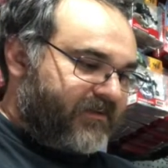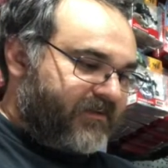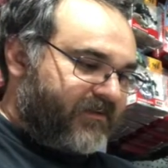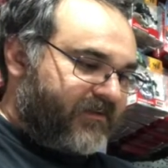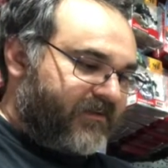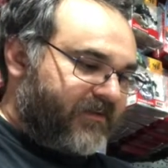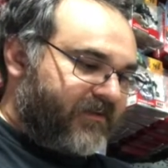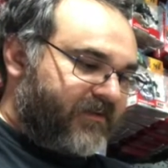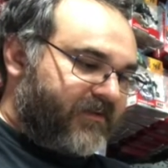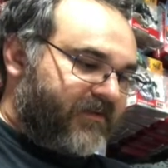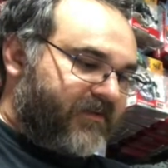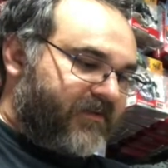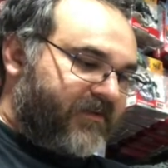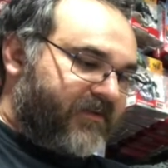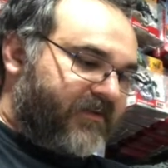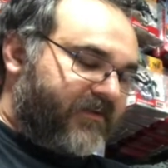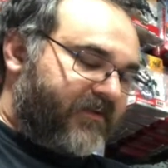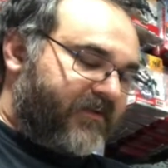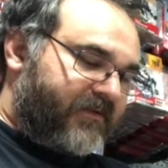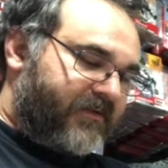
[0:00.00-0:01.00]

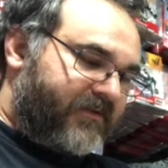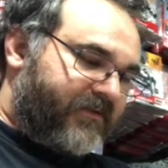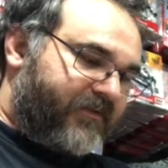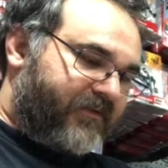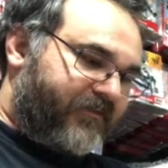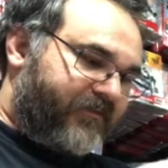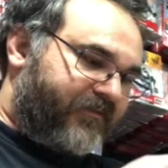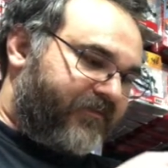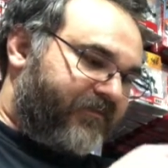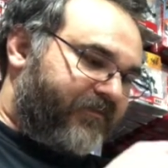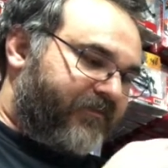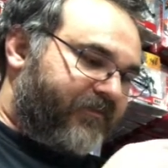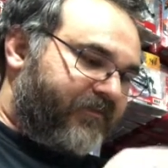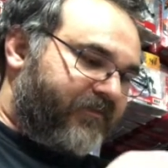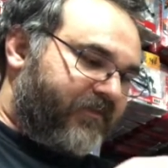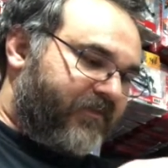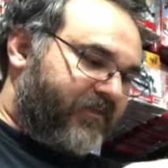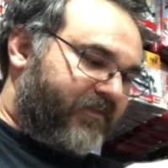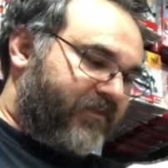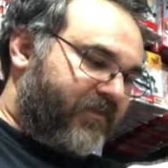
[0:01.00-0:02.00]

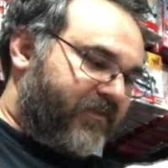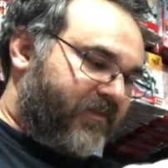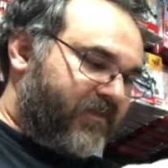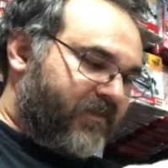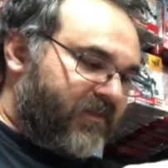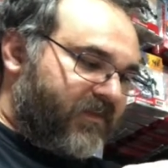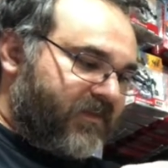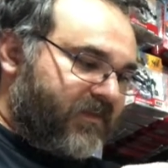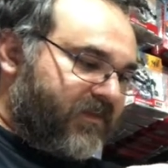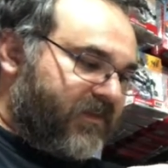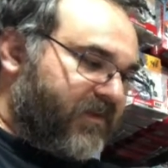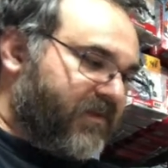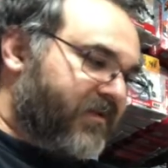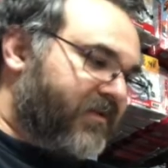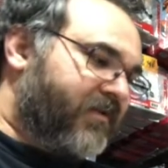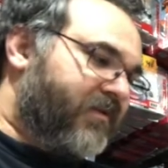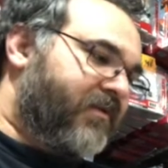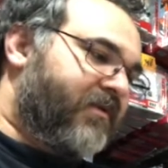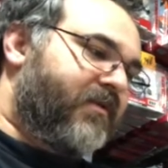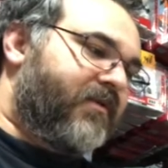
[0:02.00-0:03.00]

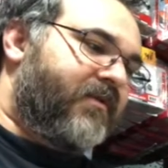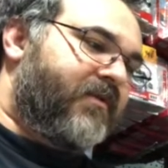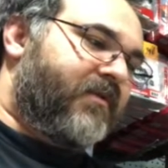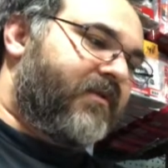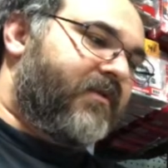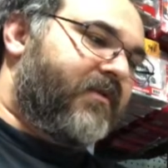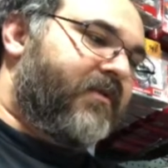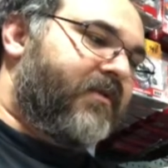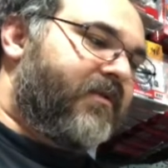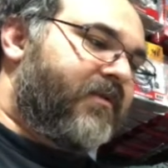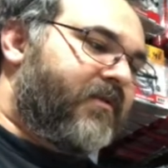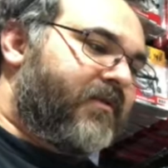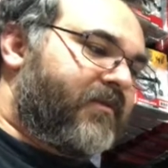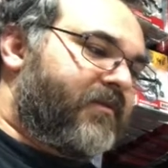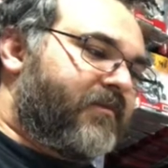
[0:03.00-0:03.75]
Nobody speaks.